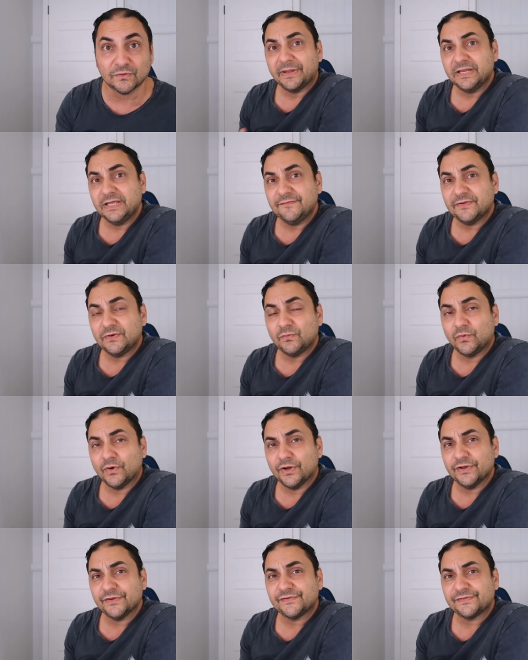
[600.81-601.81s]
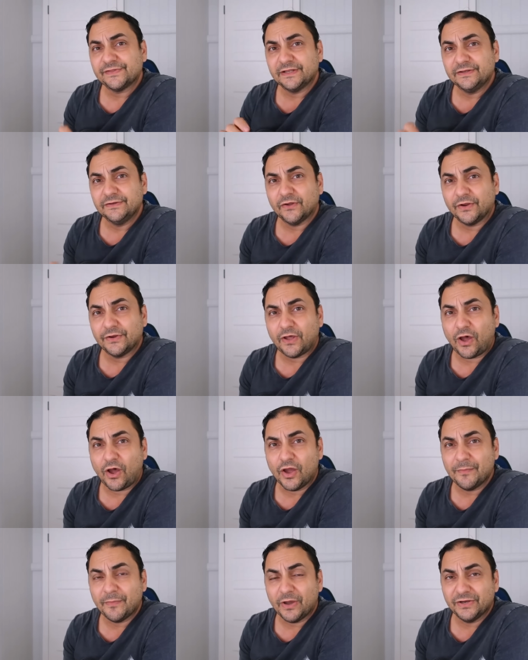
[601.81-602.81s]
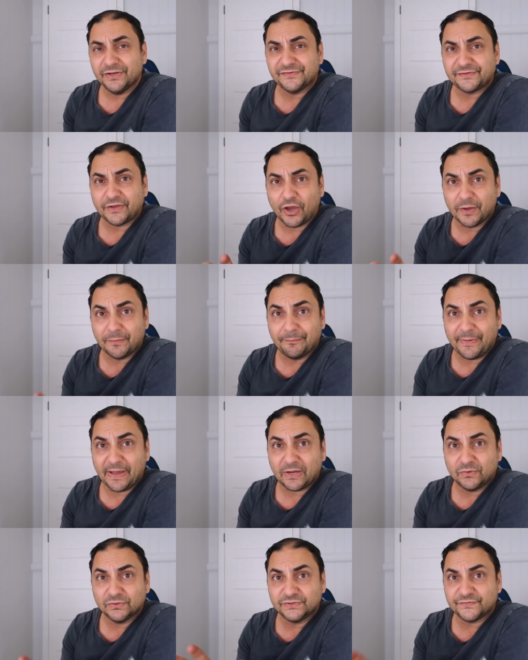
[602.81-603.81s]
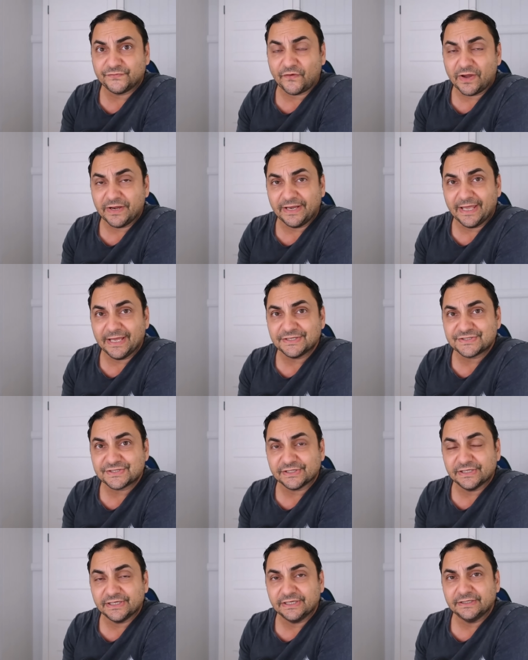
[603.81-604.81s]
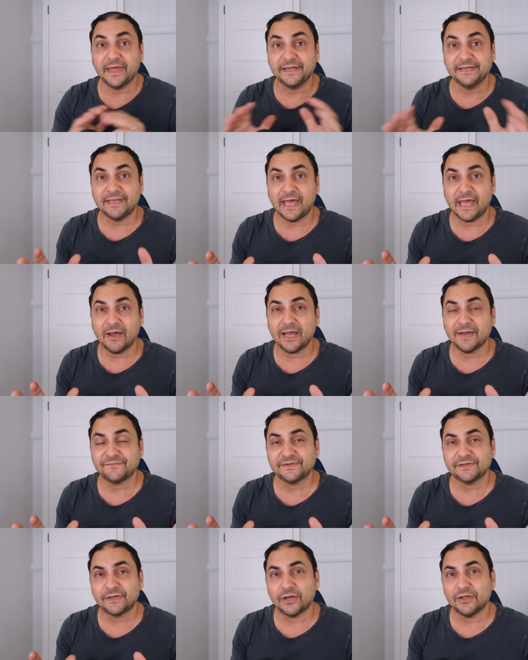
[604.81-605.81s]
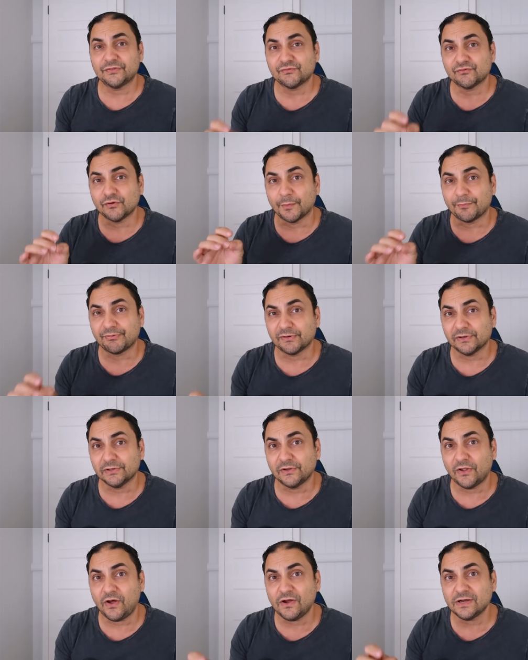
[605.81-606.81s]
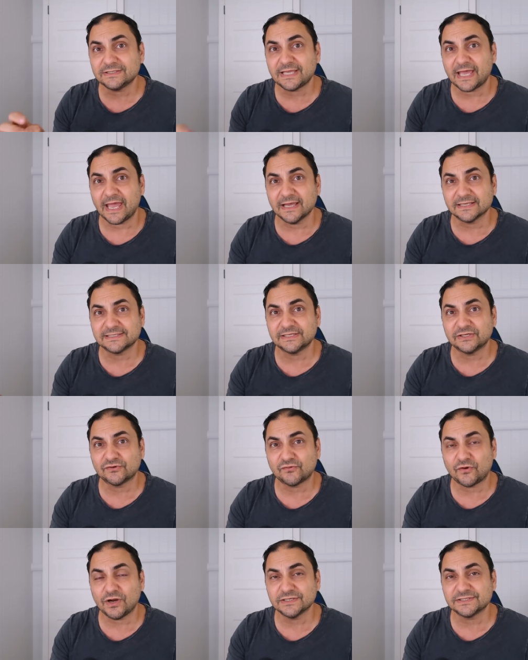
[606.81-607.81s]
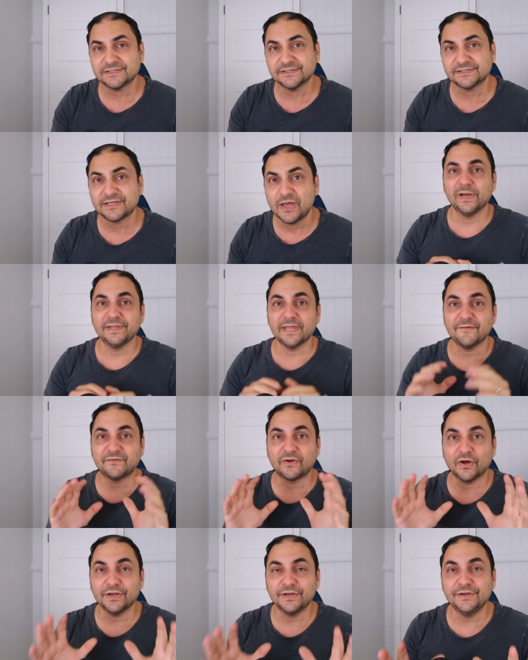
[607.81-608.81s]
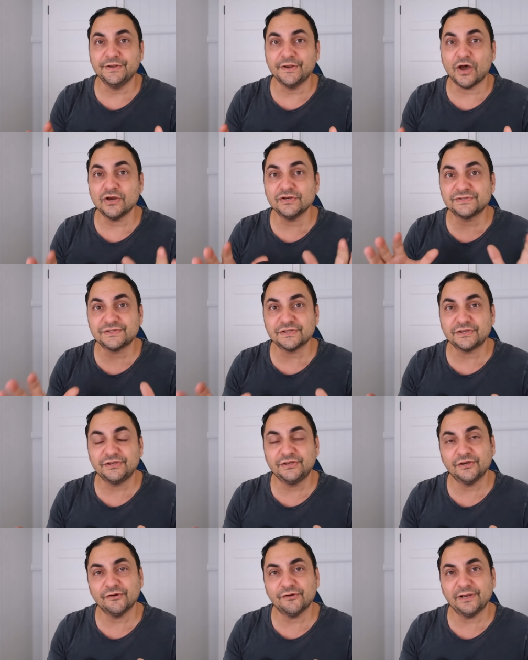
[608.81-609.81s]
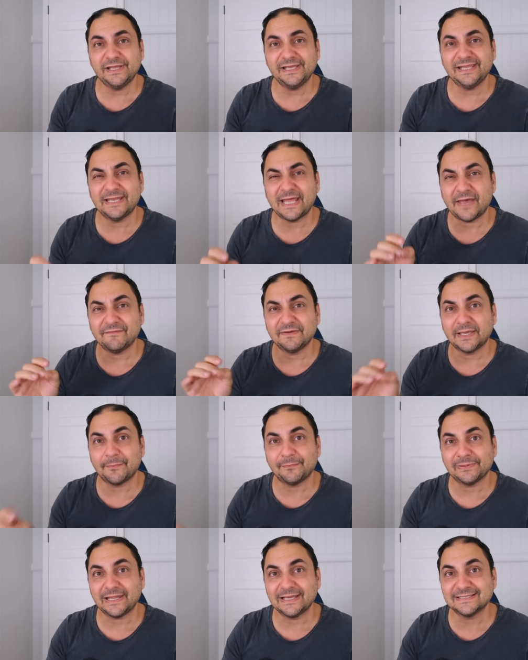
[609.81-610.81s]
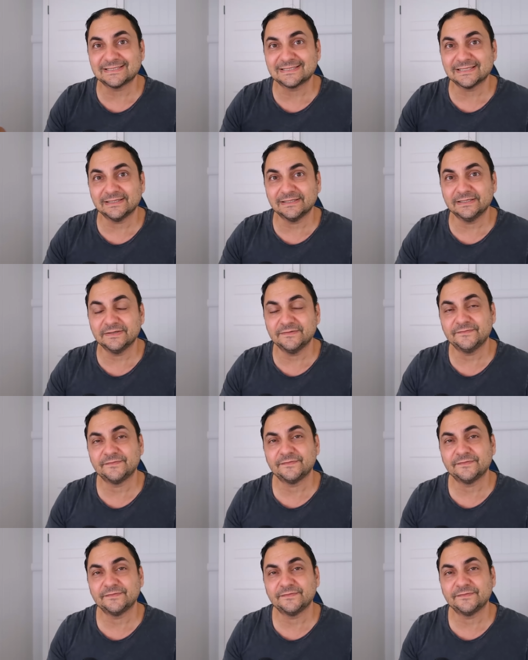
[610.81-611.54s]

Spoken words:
But even worse than non-homeowners going backwards financially, they now have to go through a prolonged housing crisis where they've got no security in having a place to live.